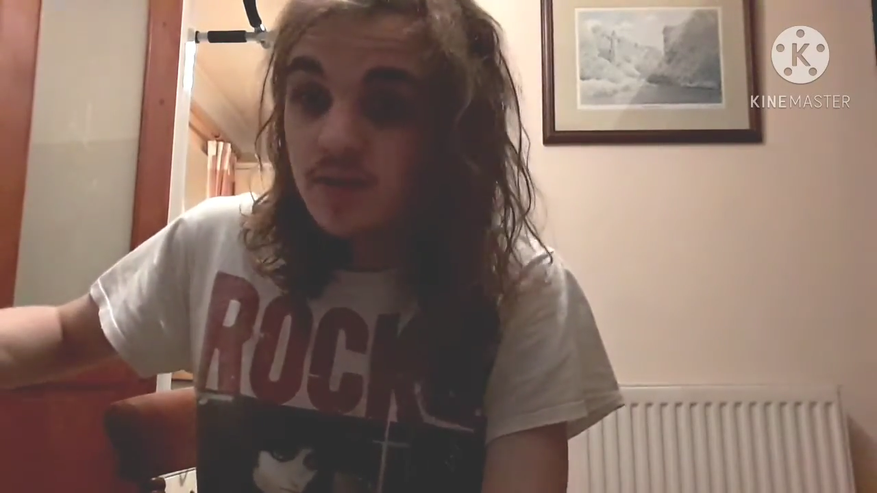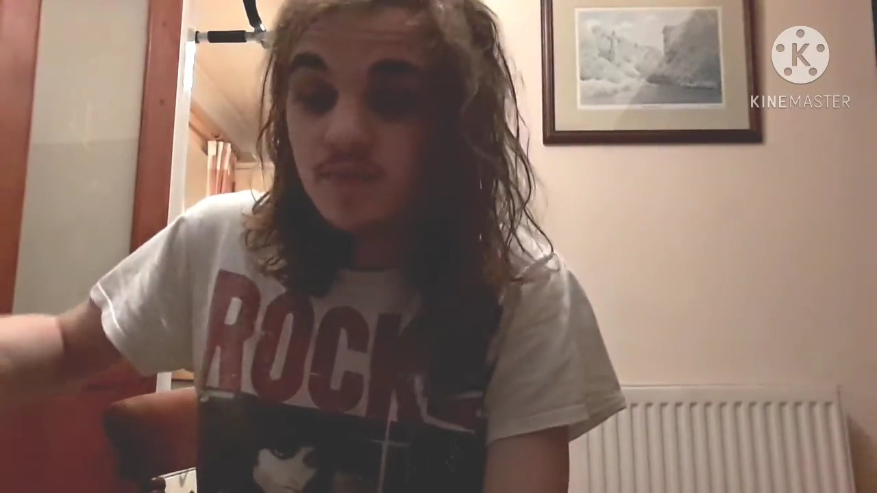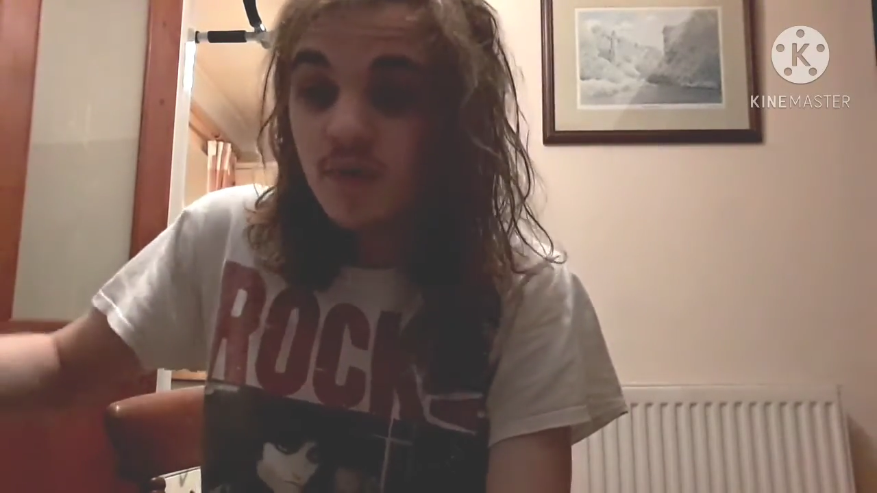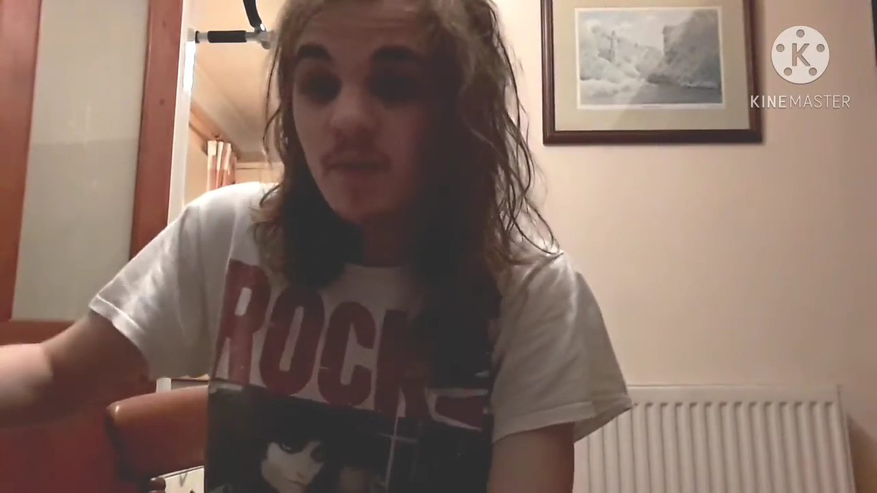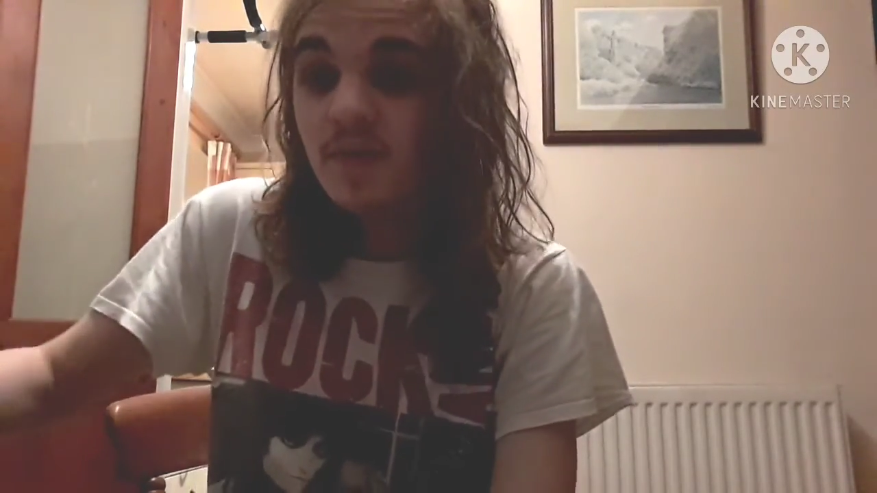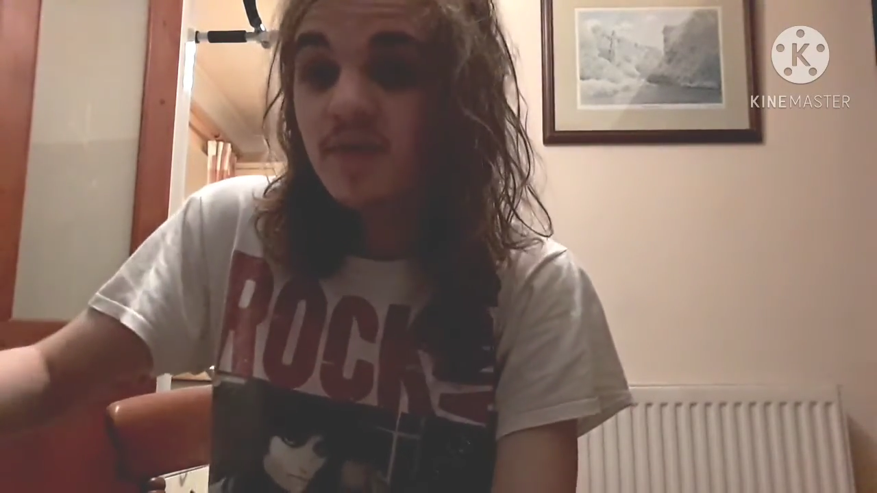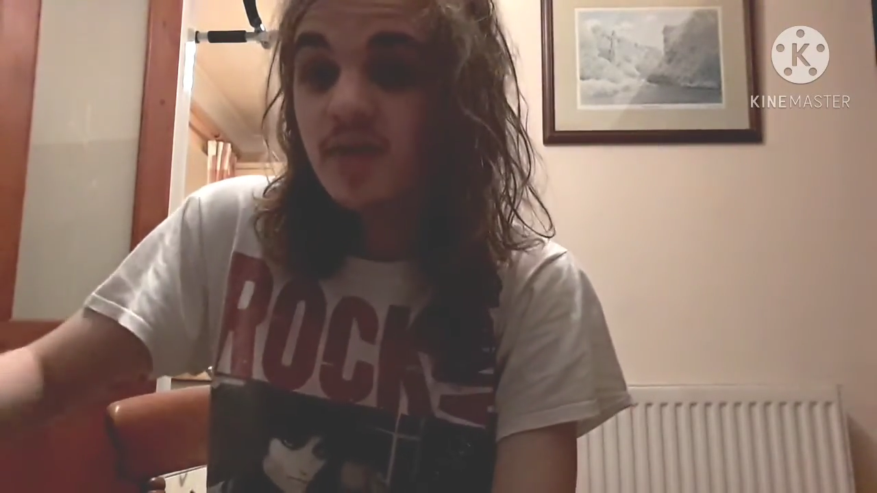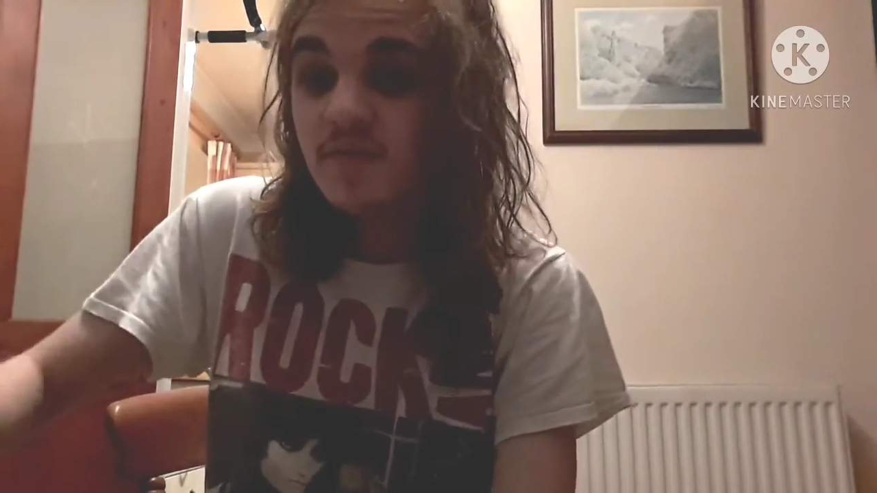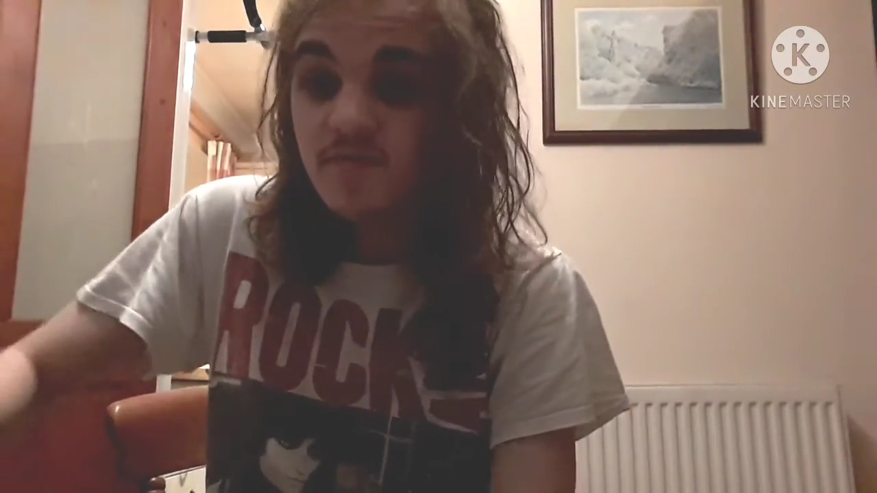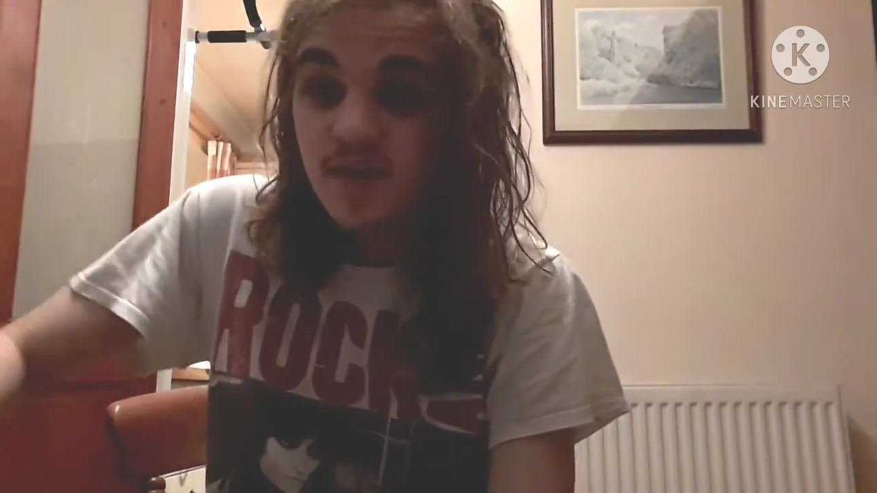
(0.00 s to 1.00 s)
Probably
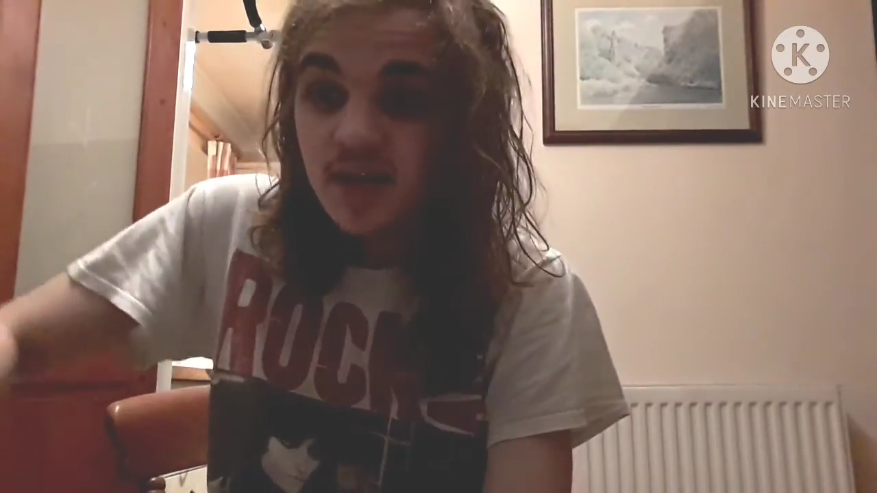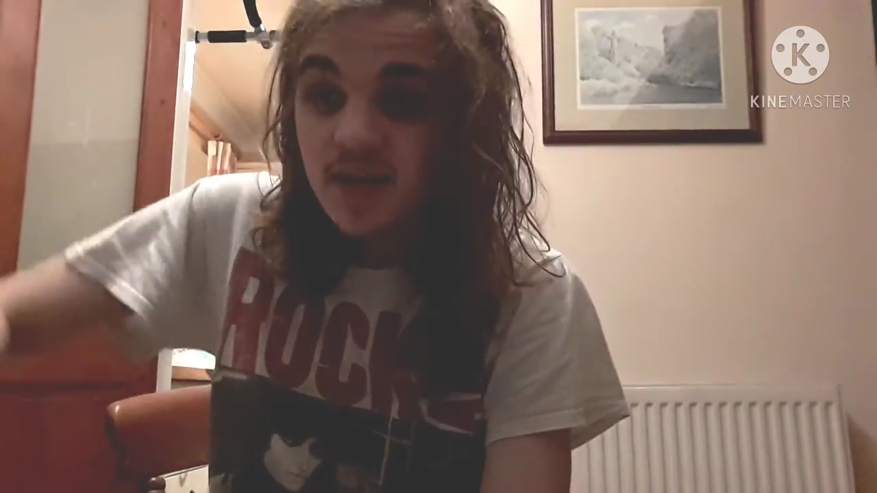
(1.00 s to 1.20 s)
it's really